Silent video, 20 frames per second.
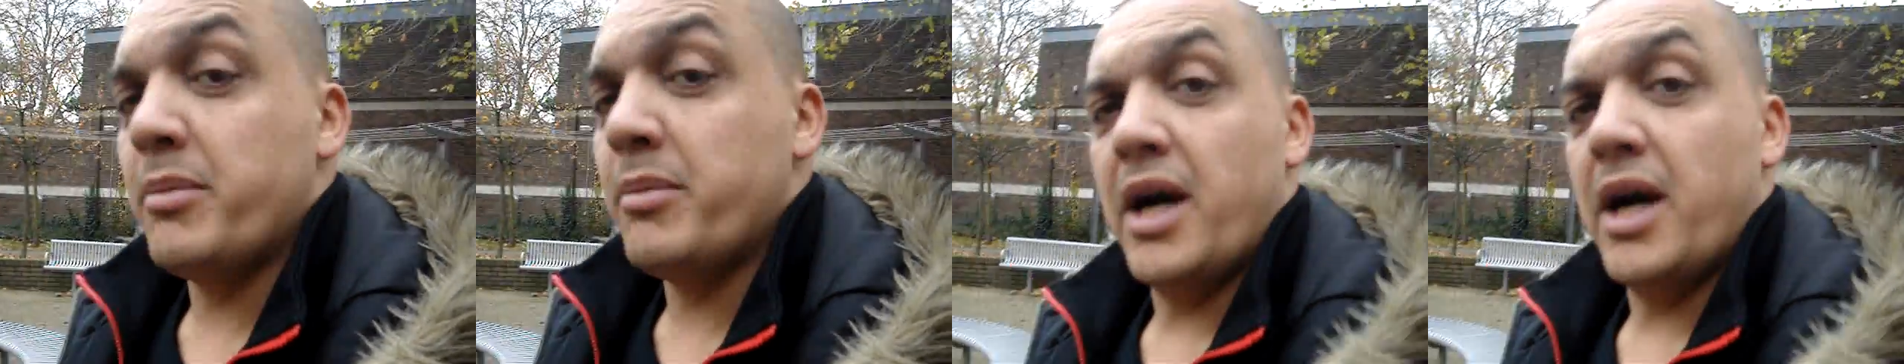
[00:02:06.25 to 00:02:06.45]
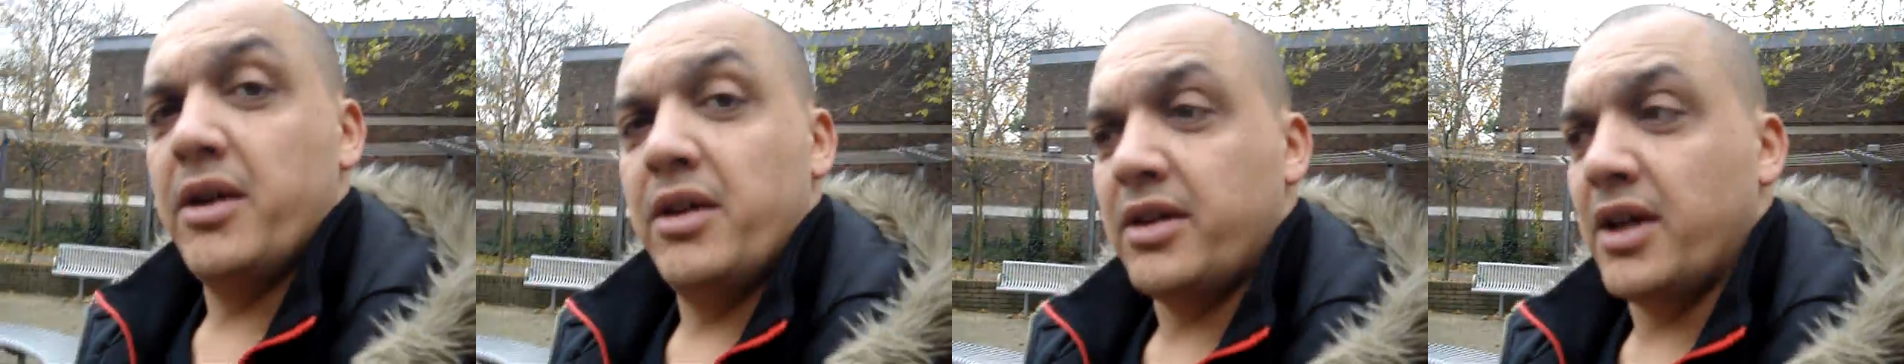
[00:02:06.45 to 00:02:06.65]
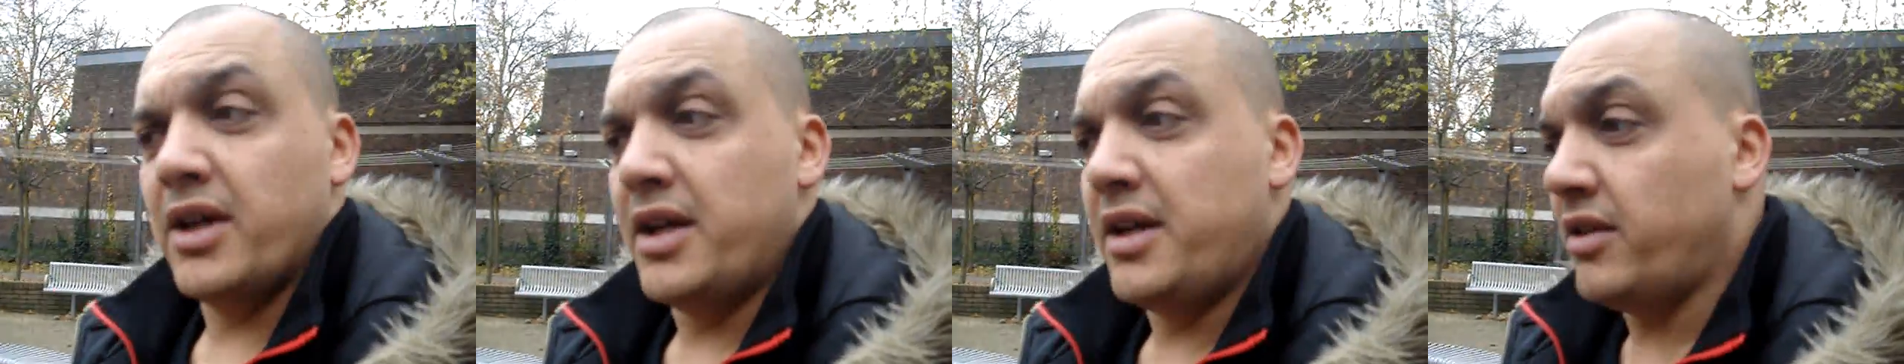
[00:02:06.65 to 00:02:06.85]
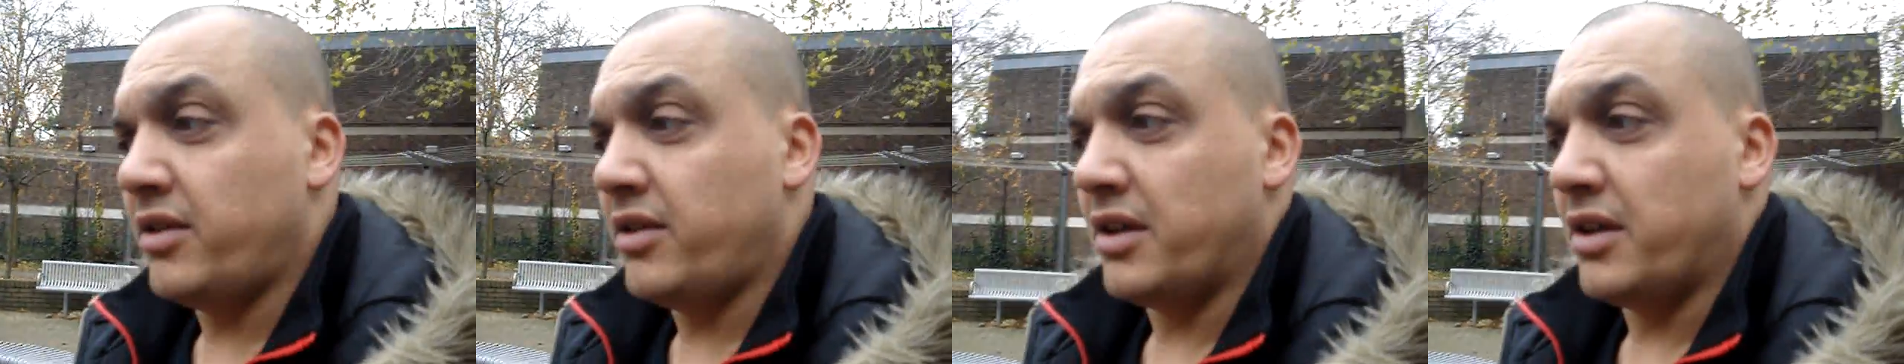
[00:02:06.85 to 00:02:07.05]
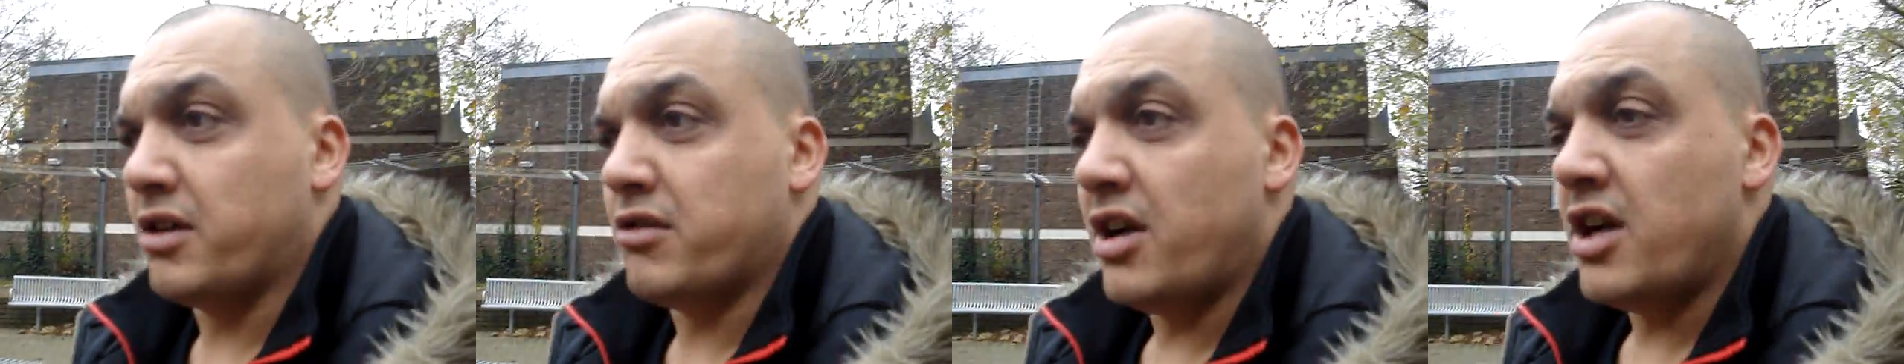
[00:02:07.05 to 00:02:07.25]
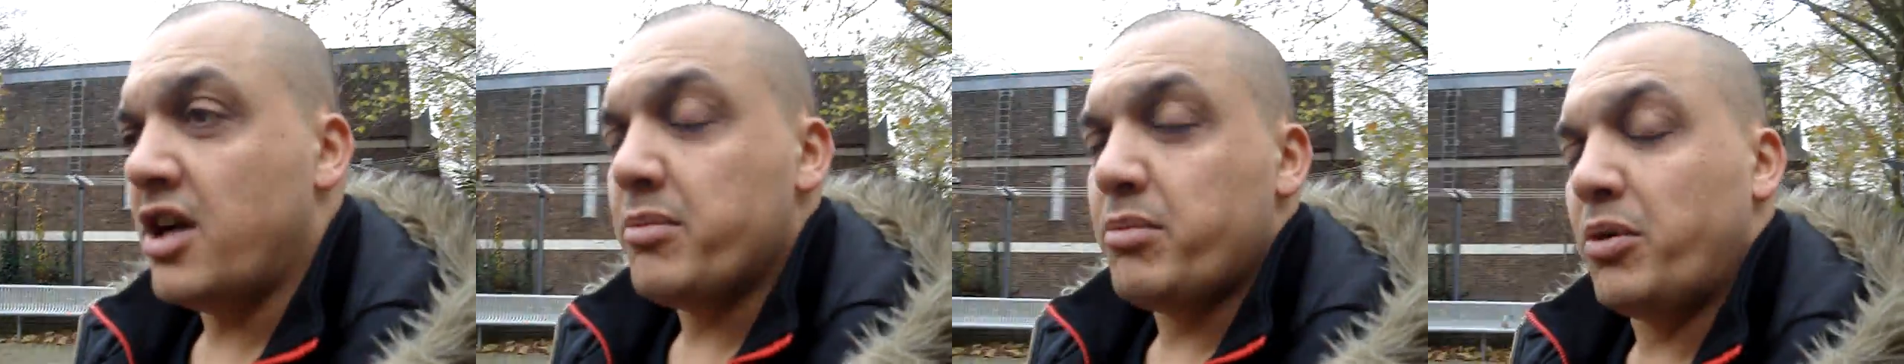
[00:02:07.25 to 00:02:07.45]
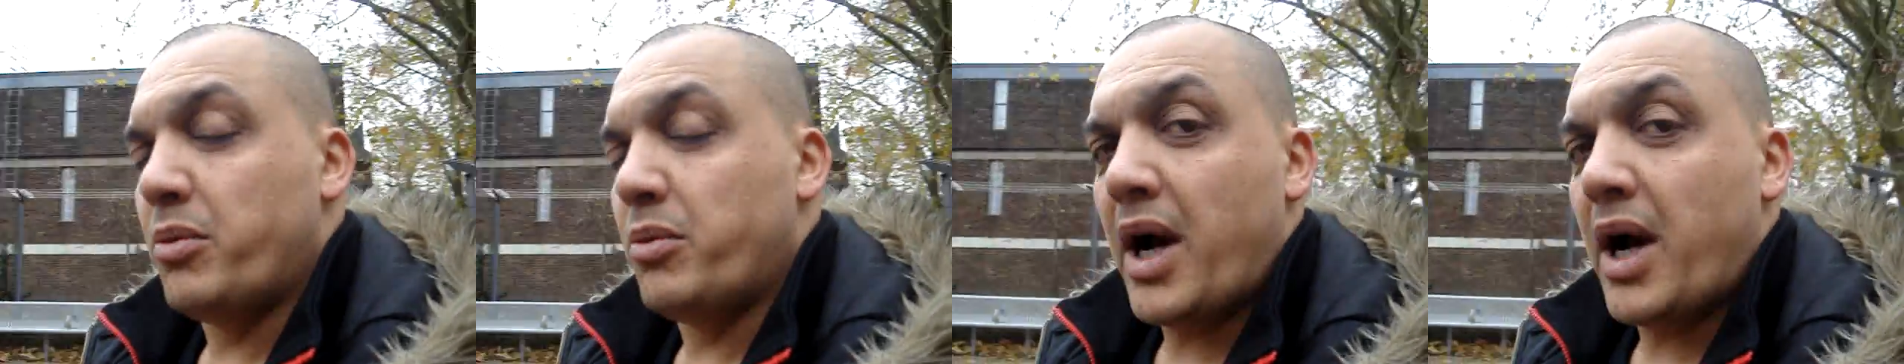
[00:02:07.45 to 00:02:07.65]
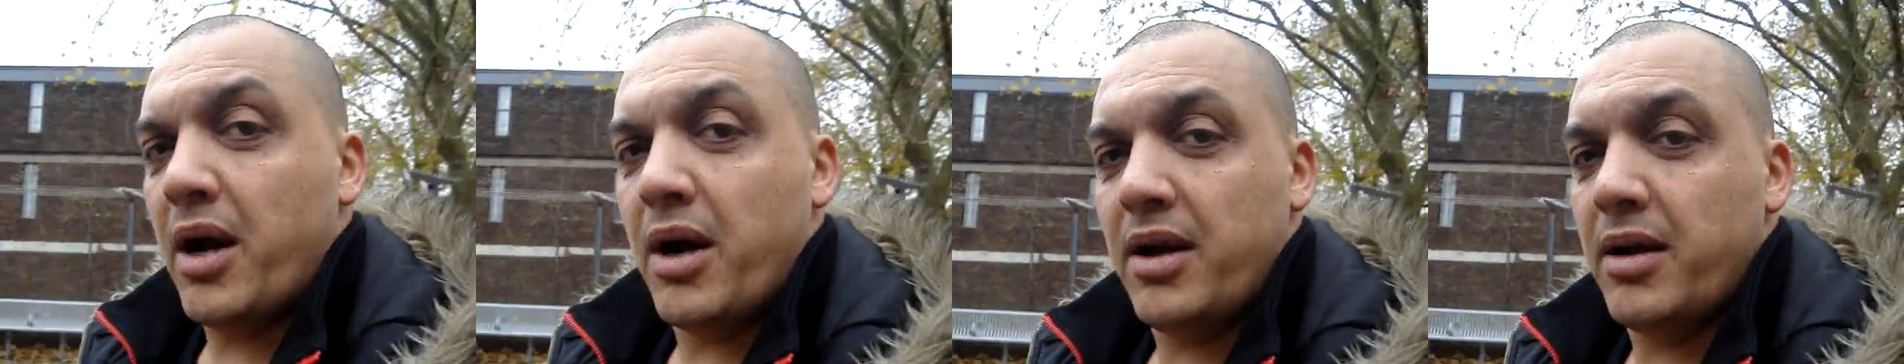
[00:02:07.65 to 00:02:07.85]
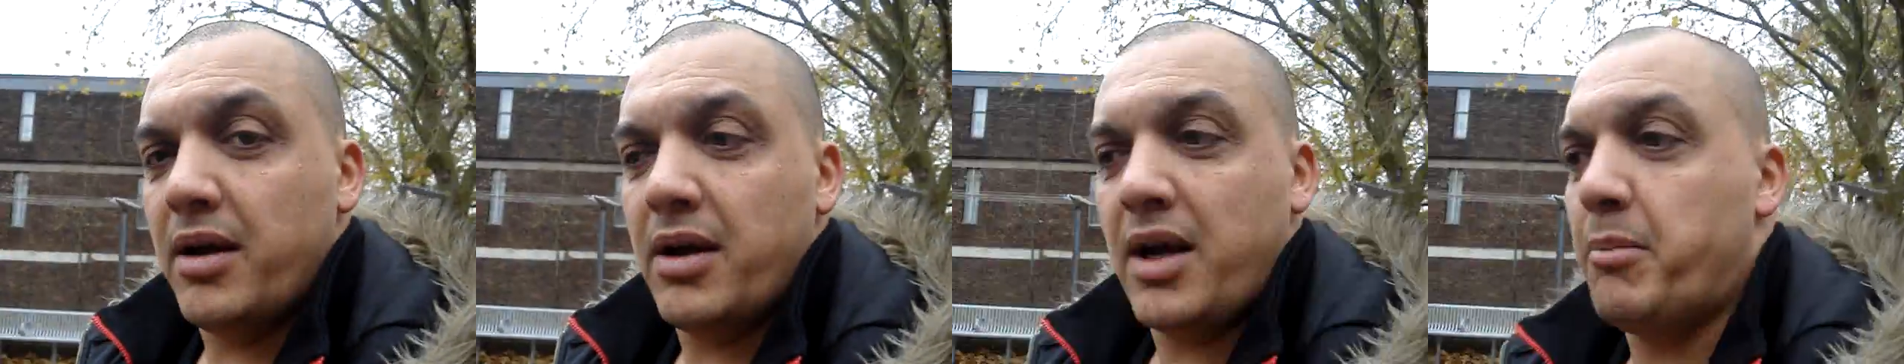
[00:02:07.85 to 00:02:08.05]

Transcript: about it, saying this is incredible. Wow,